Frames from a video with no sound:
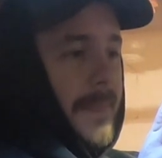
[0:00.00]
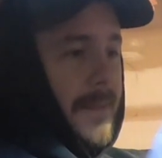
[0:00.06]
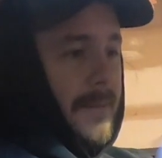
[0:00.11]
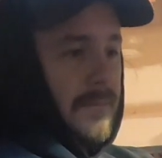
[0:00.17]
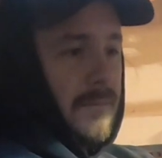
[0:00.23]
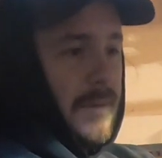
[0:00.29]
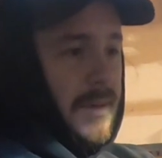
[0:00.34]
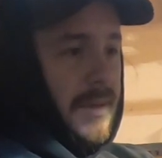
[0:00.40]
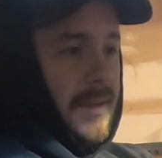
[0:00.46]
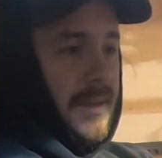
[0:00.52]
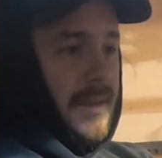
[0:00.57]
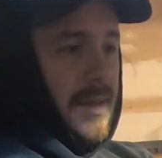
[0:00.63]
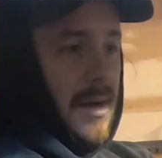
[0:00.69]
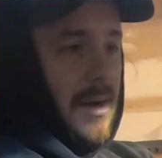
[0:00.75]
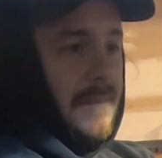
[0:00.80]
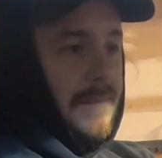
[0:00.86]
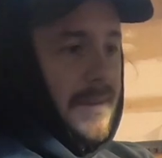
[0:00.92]
really
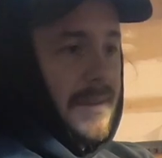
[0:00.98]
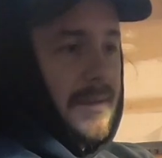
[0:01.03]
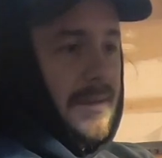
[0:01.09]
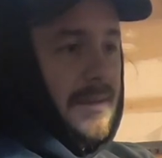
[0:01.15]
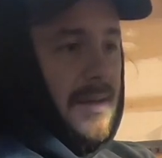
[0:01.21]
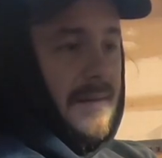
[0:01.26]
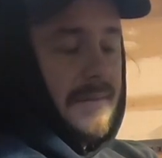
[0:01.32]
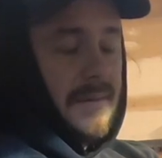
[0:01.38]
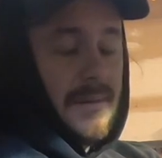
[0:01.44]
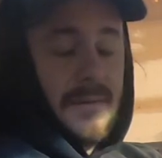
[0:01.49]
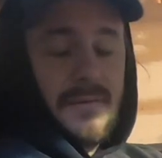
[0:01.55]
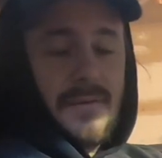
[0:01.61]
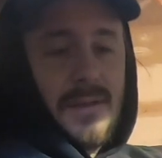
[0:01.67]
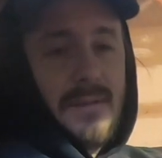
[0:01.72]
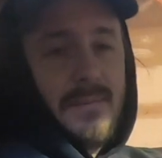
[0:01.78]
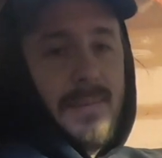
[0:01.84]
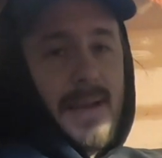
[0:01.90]
upping the level of
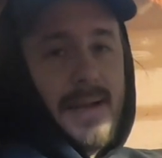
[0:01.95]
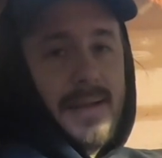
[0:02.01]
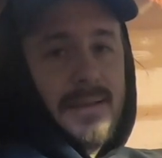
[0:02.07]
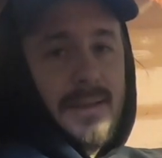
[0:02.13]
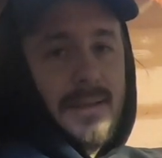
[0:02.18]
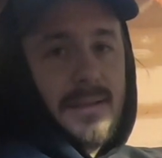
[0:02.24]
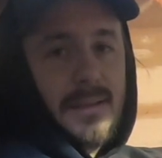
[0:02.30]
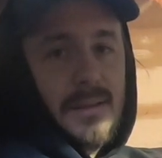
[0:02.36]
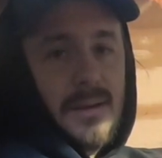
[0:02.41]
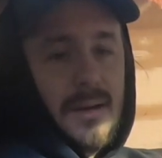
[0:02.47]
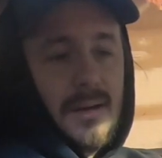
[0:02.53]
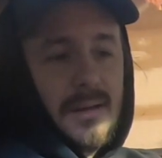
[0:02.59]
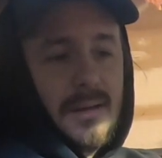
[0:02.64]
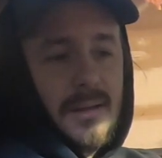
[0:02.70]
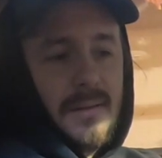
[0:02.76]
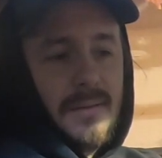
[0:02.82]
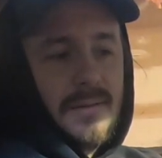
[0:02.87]
feedback that the car
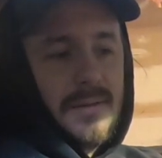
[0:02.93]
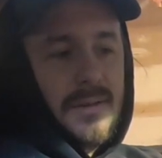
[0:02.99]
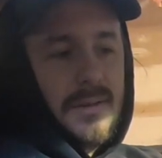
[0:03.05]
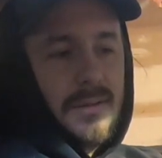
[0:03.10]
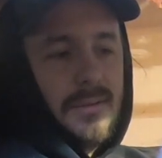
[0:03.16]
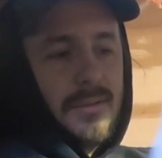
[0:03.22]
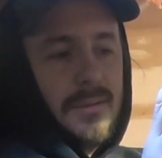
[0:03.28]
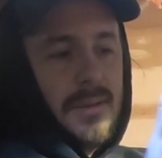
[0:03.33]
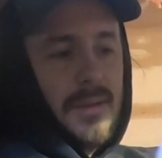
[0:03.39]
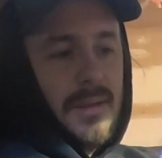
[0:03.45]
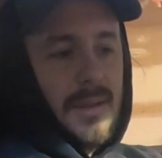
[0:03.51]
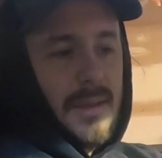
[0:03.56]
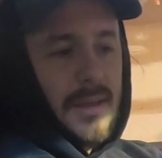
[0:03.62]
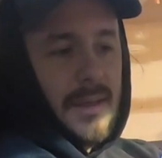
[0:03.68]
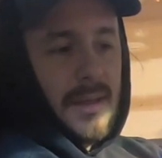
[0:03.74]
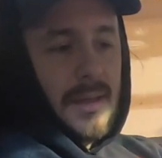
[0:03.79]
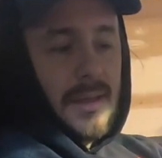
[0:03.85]
gives you,
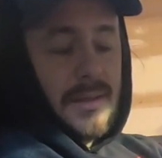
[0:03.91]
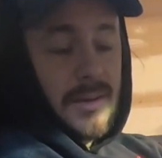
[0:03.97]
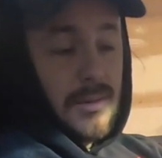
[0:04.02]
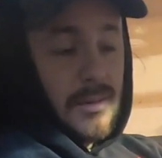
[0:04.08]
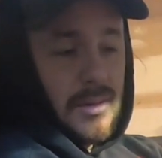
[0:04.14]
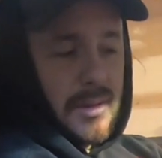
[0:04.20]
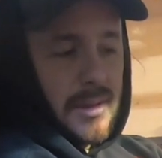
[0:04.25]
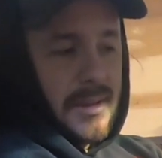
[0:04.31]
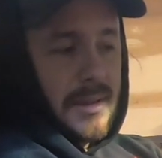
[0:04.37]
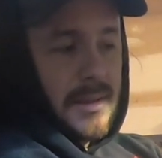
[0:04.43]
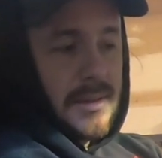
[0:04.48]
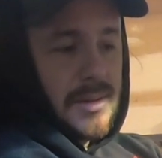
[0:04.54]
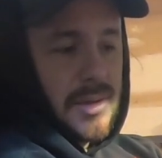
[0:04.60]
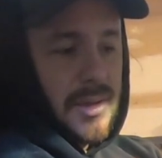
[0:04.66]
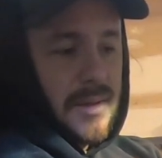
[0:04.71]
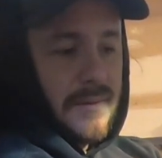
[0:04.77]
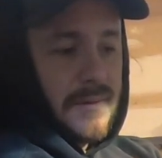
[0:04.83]
and you're looking at
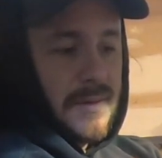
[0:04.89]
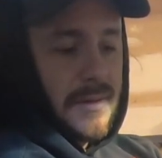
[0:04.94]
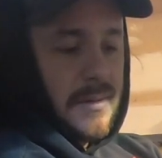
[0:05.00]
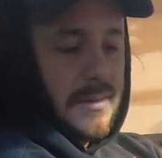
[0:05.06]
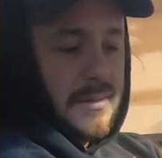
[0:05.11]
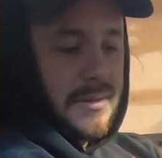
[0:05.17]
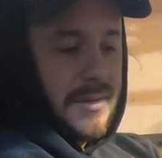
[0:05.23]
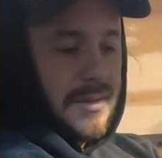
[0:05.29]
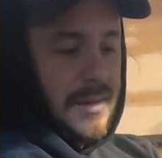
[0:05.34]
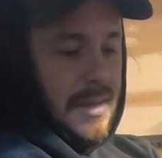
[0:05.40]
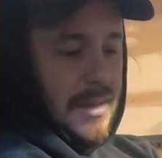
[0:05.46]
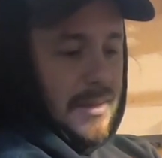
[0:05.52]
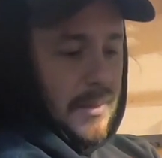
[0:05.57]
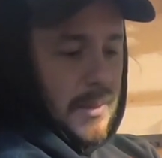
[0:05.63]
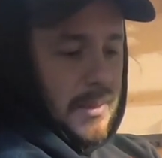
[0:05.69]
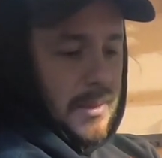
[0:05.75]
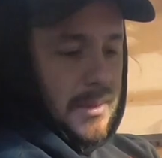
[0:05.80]
shifters, I
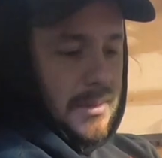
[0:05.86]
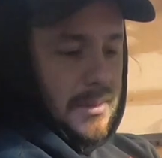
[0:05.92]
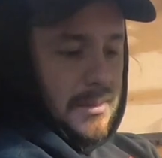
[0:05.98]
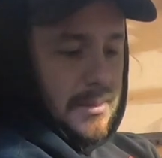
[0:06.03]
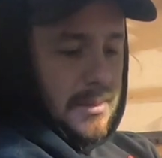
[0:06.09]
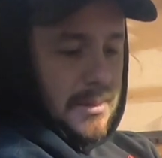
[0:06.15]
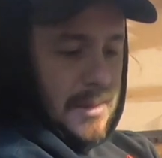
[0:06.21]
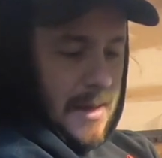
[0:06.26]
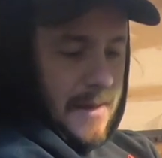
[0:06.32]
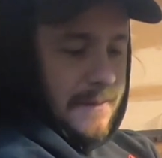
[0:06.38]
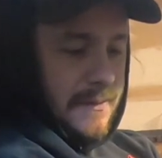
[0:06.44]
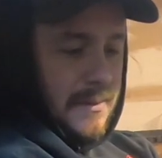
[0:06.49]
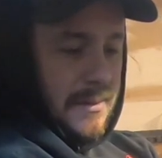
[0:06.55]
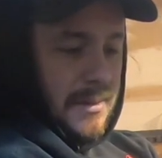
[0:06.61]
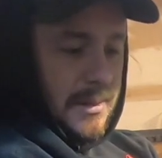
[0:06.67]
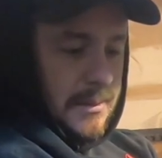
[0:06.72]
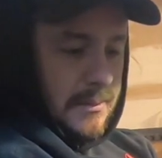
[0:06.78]
would
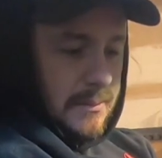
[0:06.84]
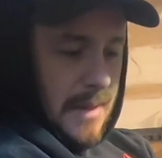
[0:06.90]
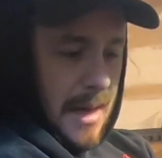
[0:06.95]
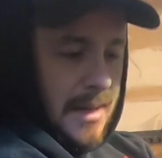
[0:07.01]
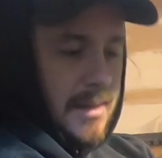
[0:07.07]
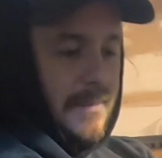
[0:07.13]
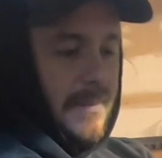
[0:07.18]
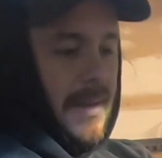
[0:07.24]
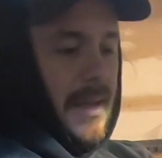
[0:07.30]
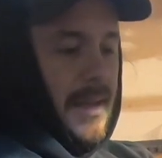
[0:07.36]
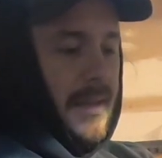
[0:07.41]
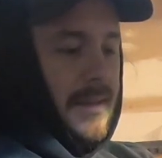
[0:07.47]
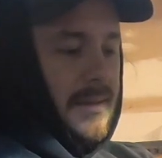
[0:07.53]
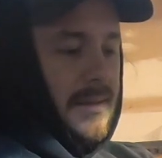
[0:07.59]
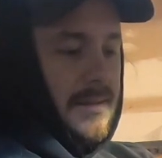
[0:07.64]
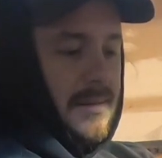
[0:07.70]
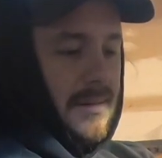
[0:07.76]
definitely
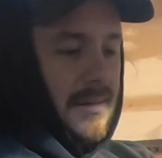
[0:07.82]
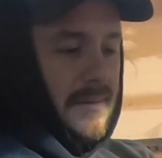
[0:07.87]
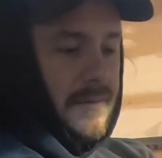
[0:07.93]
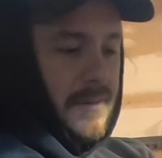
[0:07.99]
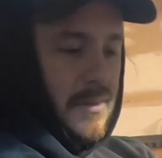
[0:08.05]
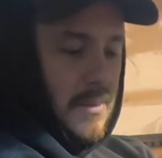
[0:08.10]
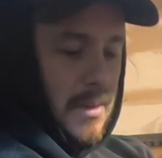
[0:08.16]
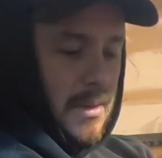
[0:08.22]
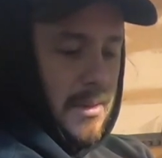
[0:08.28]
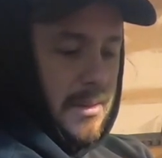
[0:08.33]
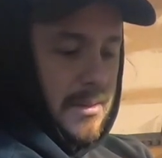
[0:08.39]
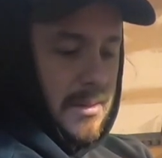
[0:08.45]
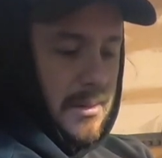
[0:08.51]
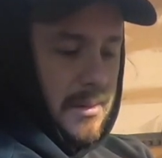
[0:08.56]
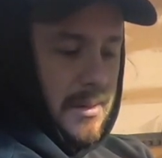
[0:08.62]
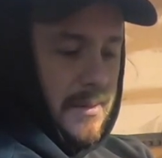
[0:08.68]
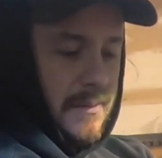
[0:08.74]
recommend, if you're willing
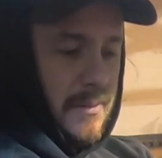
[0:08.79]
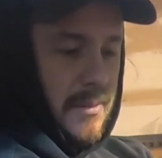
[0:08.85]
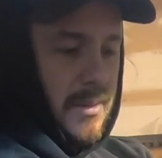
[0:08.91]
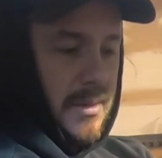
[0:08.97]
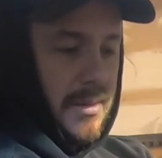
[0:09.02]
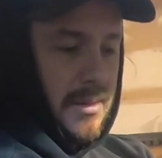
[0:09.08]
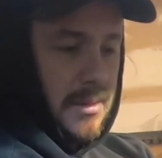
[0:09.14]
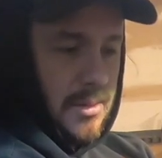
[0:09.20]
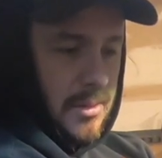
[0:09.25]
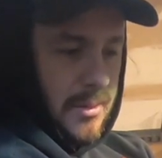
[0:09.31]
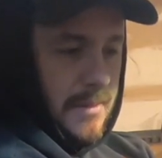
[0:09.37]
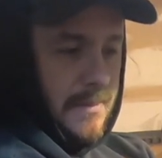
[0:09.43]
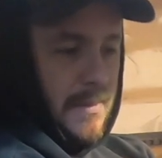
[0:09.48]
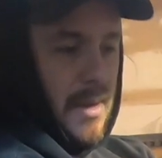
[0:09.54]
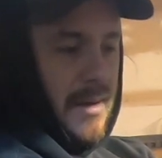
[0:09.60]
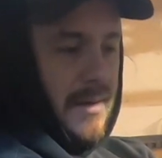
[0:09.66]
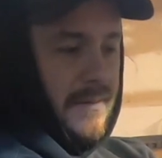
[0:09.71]
to live with the
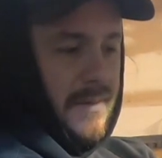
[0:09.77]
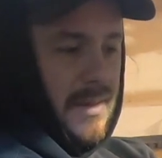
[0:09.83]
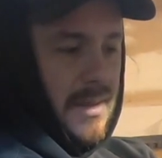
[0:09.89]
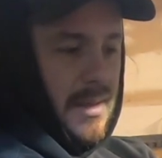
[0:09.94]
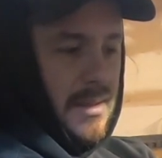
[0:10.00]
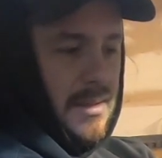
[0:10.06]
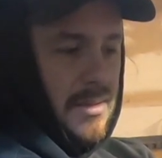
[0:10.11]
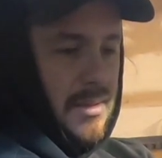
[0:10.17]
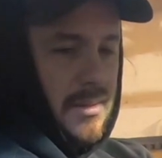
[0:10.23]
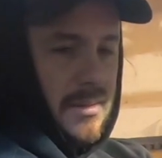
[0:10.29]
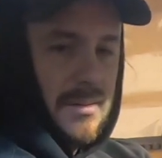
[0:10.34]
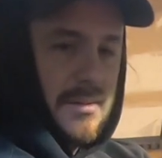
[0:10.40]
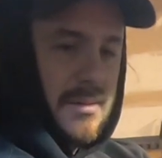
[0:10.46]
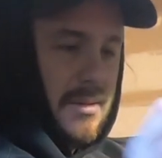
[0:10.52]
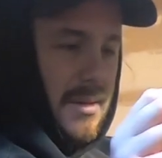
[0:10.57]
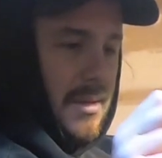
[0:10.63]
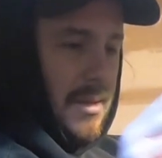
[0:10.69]
trim
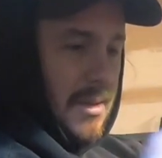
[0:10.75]
modifications,